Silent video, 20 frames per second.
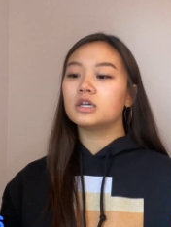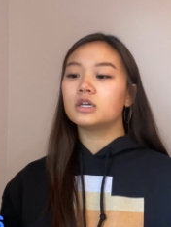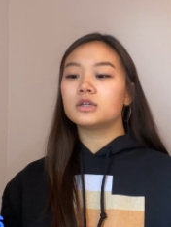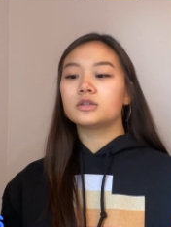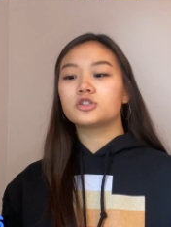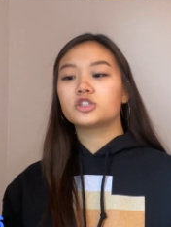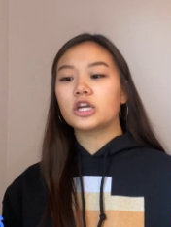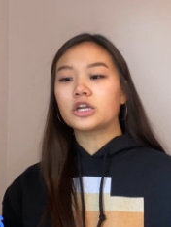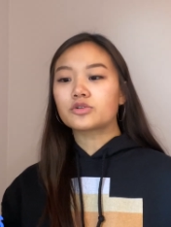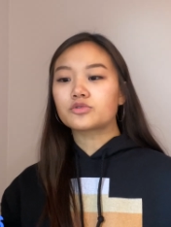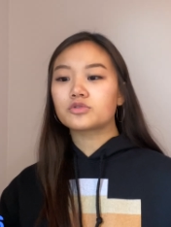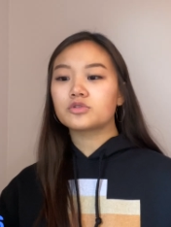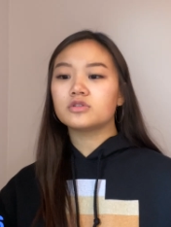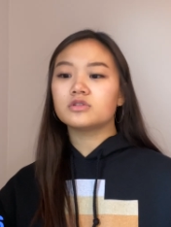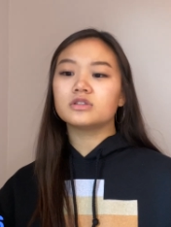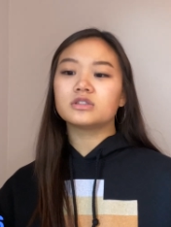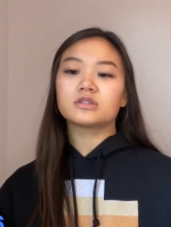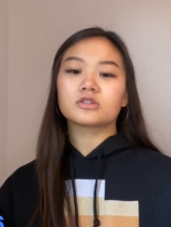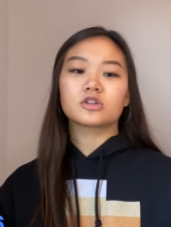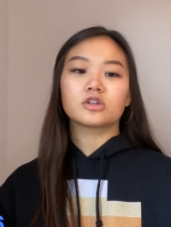general
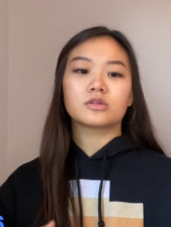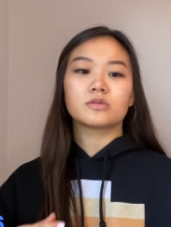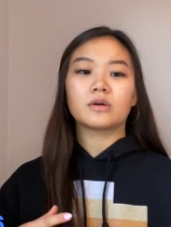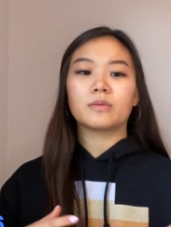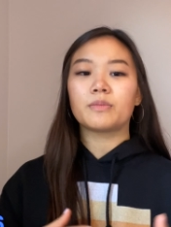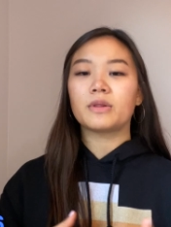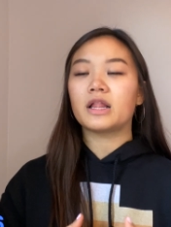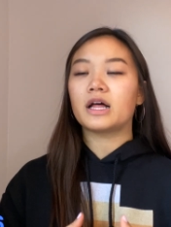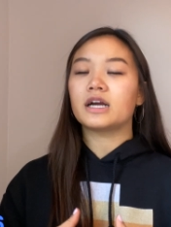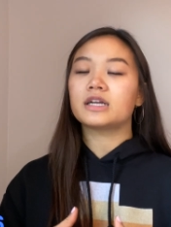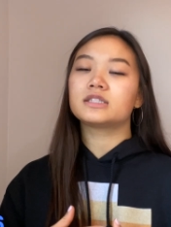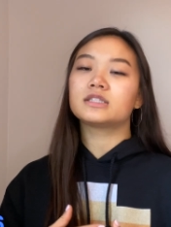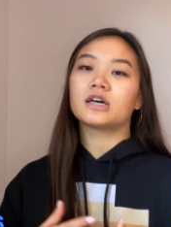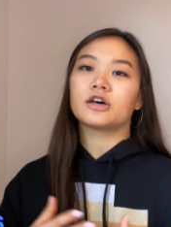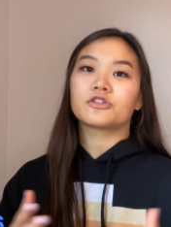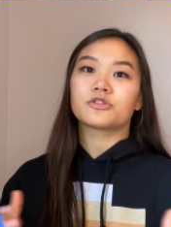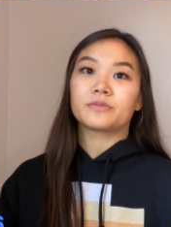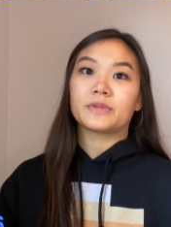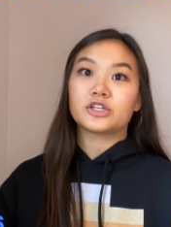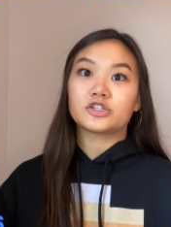and could apply to
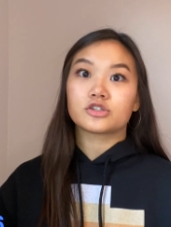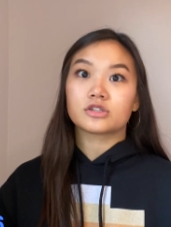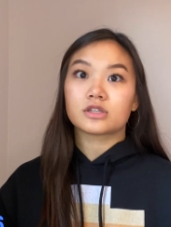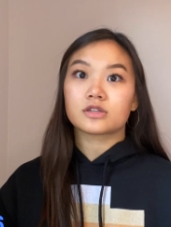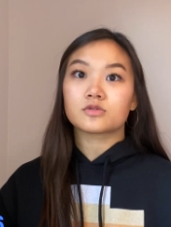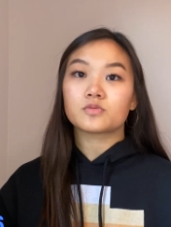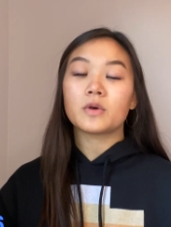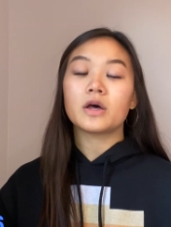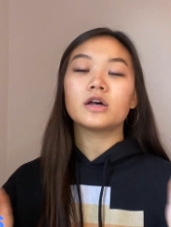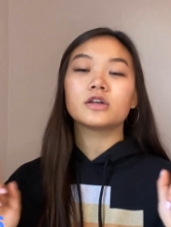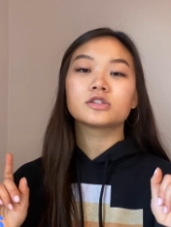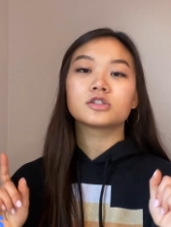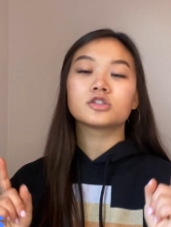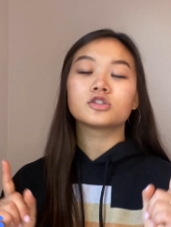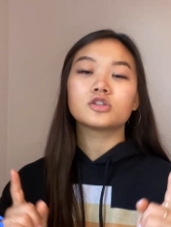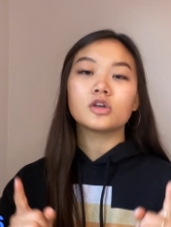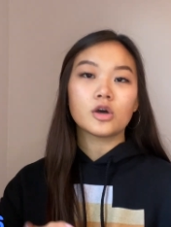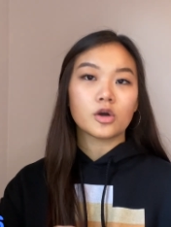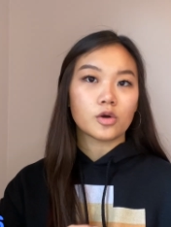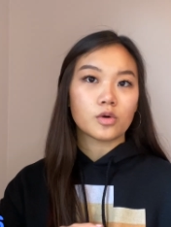other majors as well.
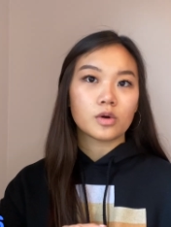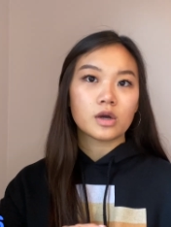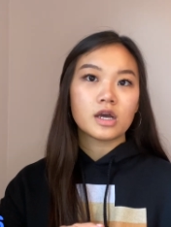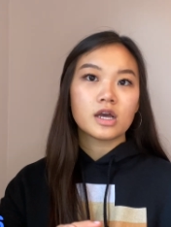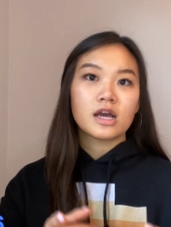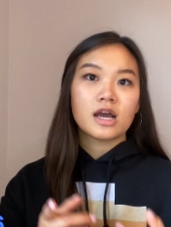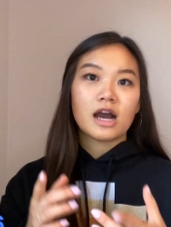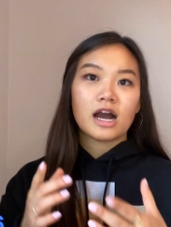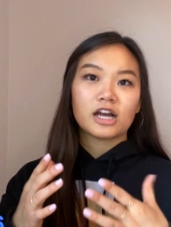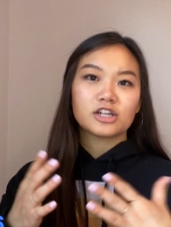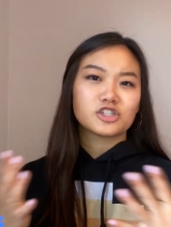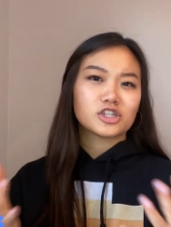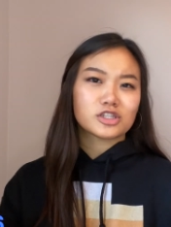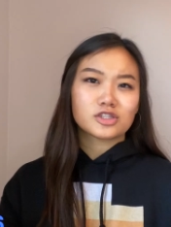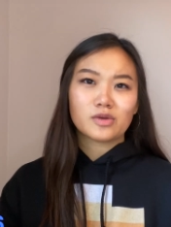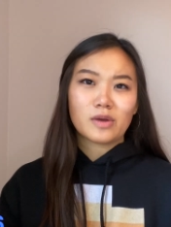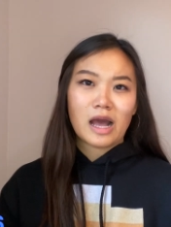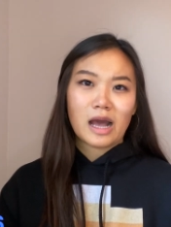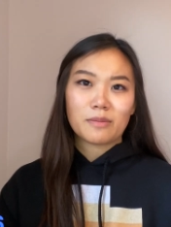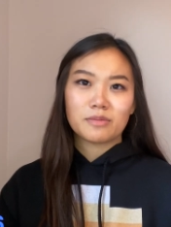So I just so
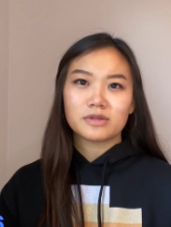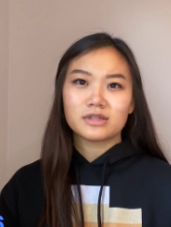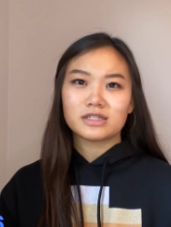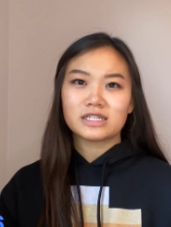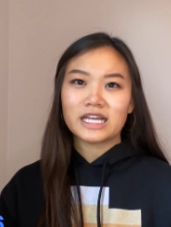happened to